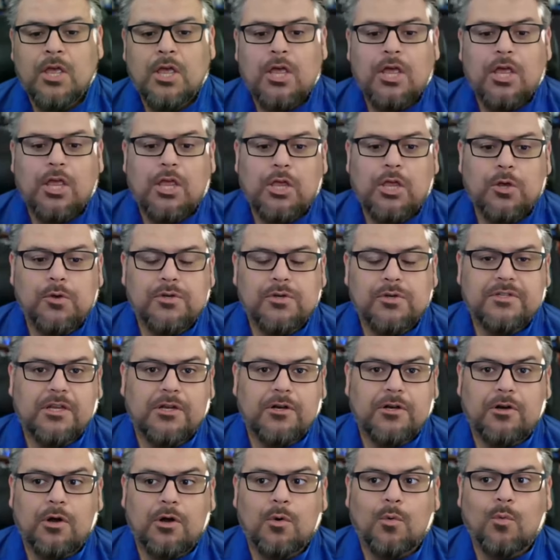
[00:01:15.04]
You just need
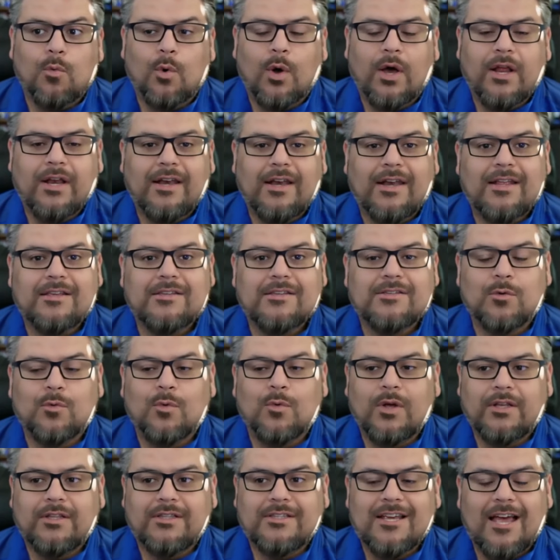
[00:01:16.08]
to know what it is,
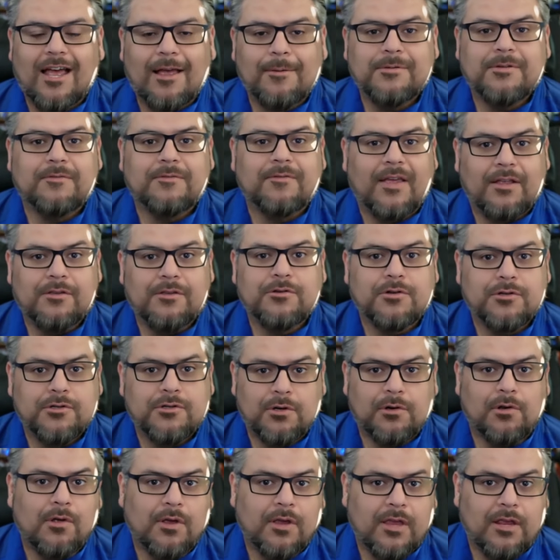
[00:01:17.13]
what types of answers
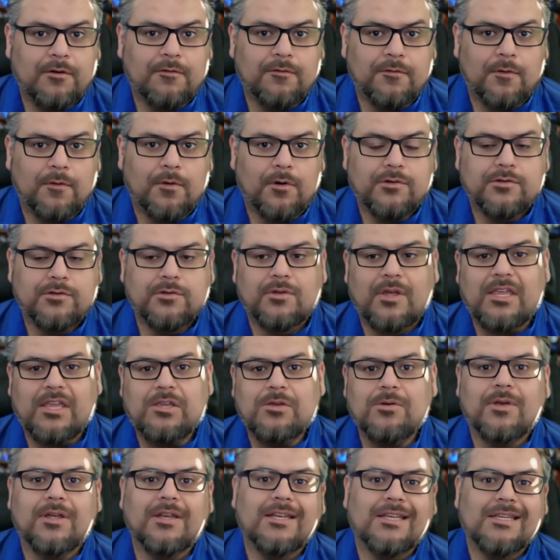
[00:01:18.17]
you're looking for so that
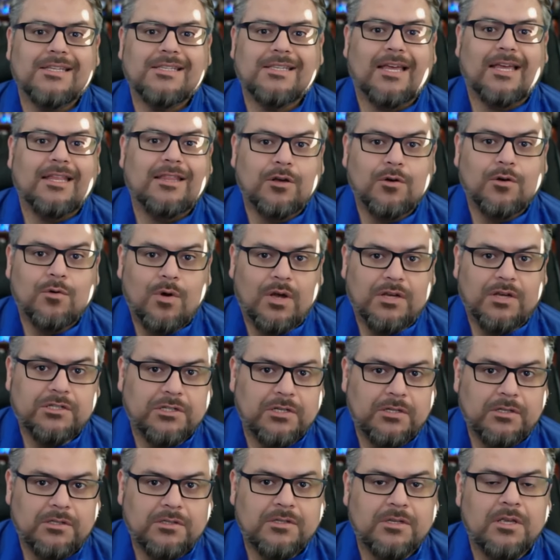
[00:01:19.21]
you can design the
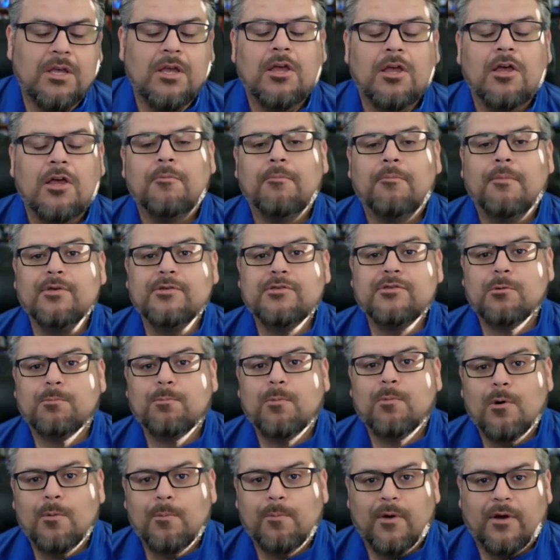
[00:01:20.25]
questions most
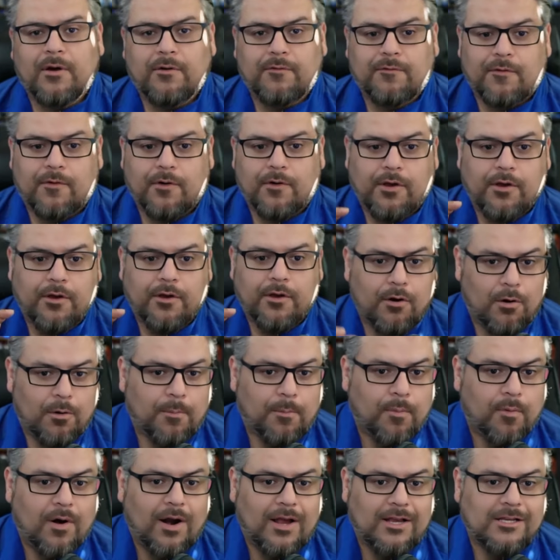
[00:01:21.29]
appropriate for your
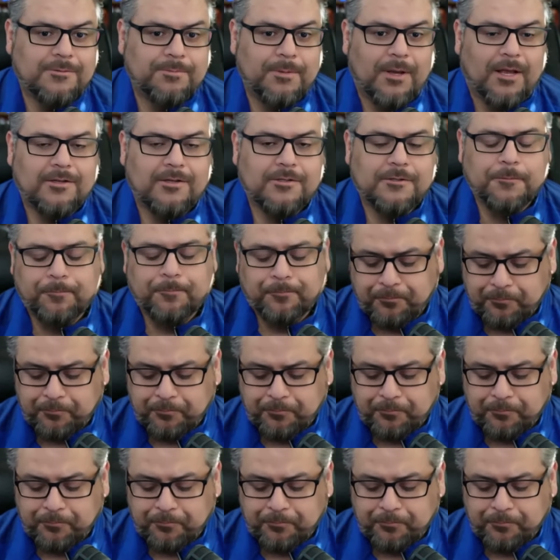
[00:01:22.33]
prospects.